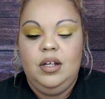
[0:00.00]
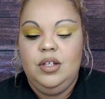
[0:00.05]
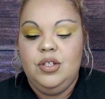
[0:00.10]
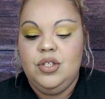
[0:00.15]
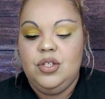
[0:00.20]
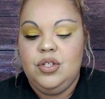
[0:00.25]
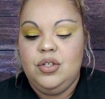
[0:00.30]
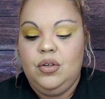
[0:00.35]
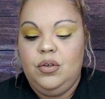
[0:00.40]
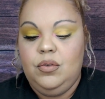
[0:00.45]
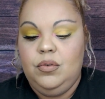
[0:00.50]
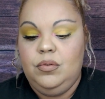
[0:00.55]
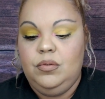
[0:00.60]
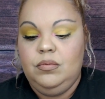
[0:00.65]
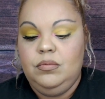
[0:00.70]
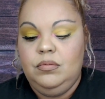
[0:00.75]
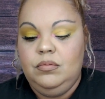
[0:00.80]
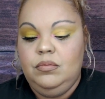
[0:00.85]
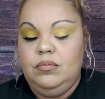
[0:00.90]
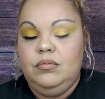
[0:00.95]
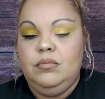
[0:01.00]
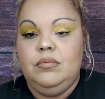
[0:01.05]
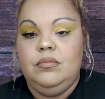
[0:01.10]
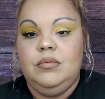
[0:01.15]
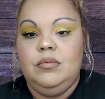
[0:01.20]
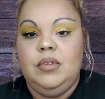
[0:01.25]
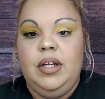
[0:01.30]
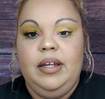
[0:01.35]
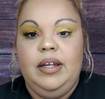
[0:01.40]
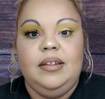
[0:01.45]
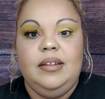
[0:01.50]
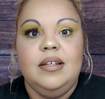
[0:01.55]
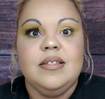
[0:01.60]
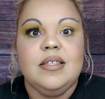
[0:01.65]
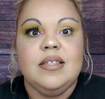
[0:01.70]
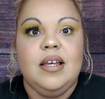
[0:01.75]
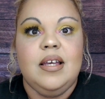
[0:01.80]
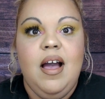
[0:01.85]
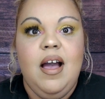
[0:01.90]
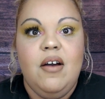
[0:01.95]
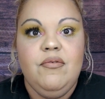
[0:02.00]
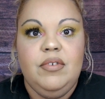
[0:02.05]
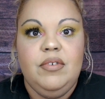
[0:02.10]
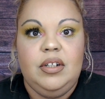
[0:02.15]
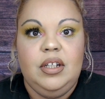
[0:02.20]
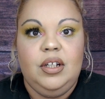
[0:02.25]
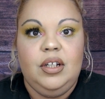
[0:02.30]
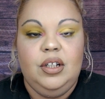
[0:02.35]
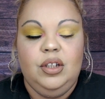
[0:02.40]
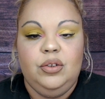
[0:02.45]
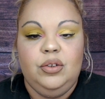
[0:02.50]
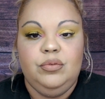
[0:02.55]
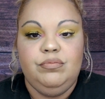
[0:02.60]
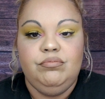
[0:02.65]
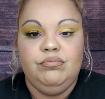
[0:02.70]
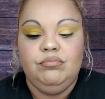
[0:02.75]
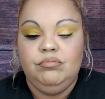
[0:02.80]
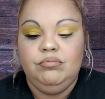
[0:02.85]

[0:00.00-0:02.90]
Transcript: so it doesn't have any glue.